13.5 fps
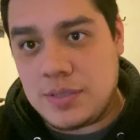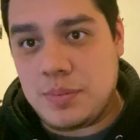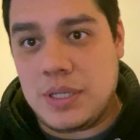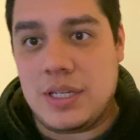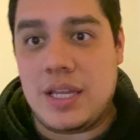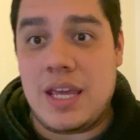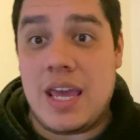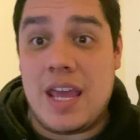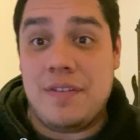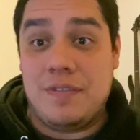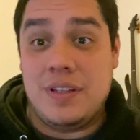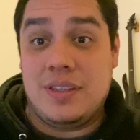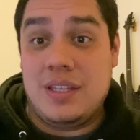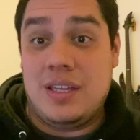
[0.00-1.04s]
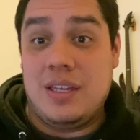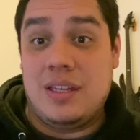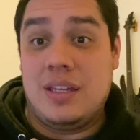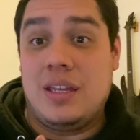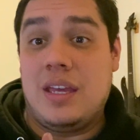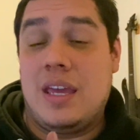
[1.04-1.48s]
been
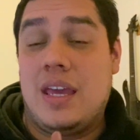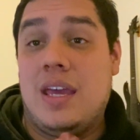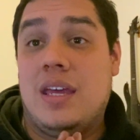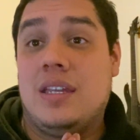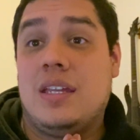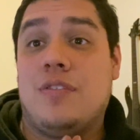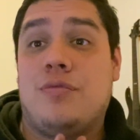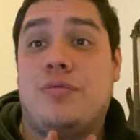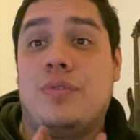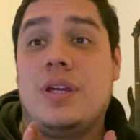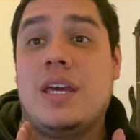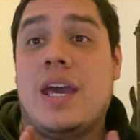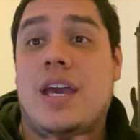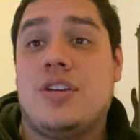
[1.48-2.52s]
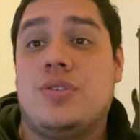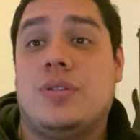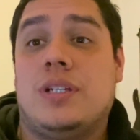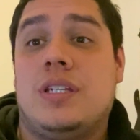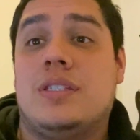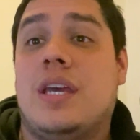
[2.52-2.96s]
everything, and if we
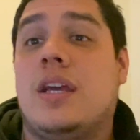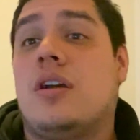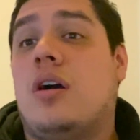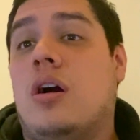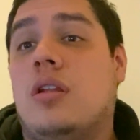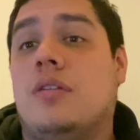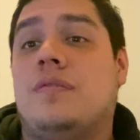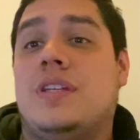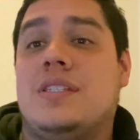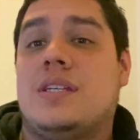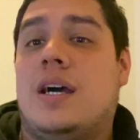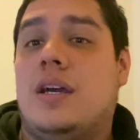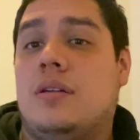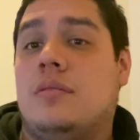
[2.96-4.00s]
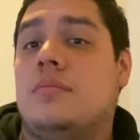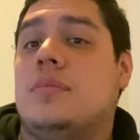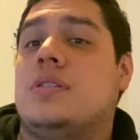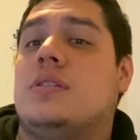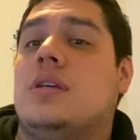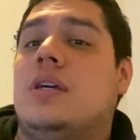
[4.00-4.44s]
actually take all of these
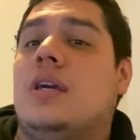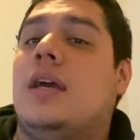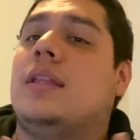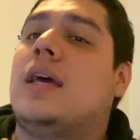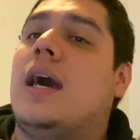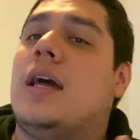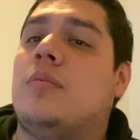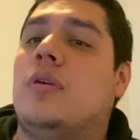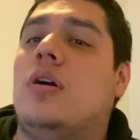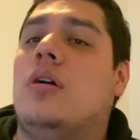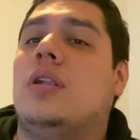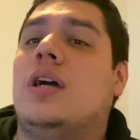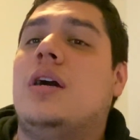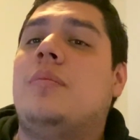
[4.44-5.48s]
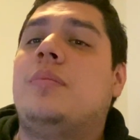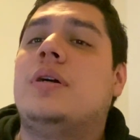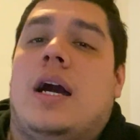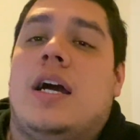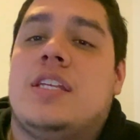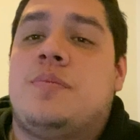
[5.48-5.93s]
items and add them all up,
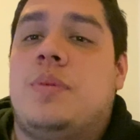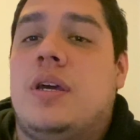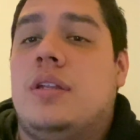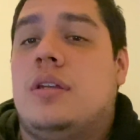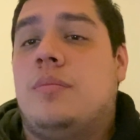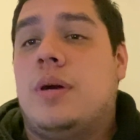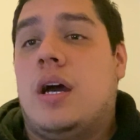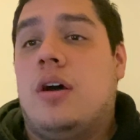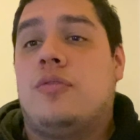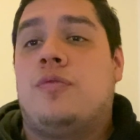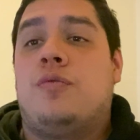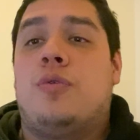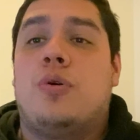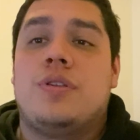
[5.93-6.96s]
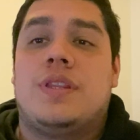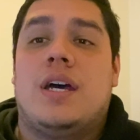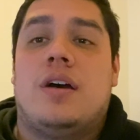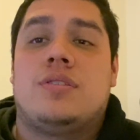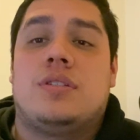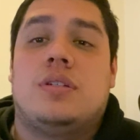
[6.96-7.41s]
I spent about
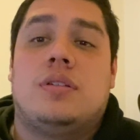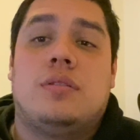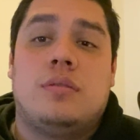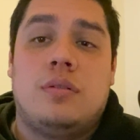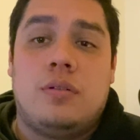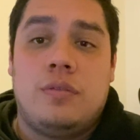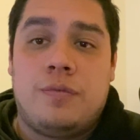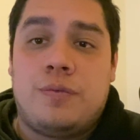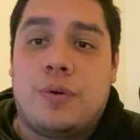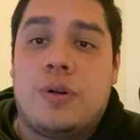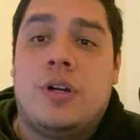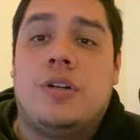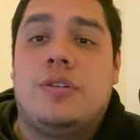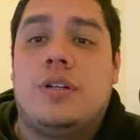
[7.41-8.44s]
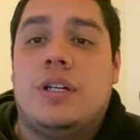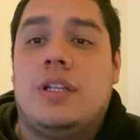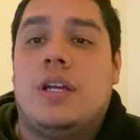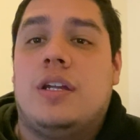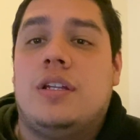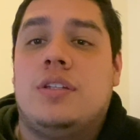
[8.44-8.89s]

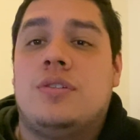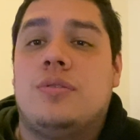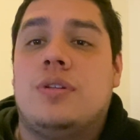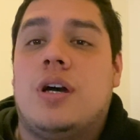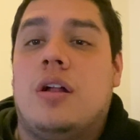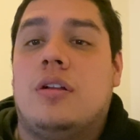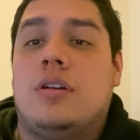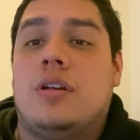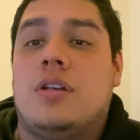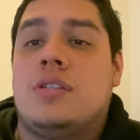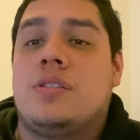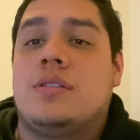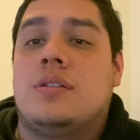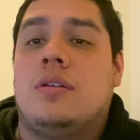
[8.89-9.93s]
$4,492